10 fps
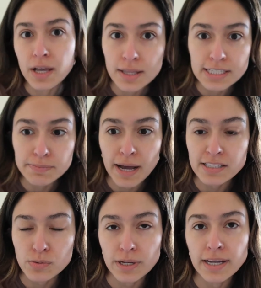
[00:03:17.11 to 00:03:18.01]
this
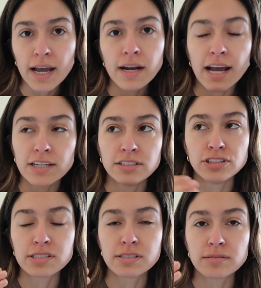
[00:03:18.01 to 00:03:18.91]
past weekend, I can
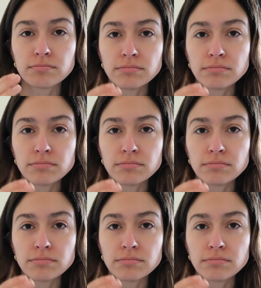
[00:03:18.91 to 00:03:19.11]
just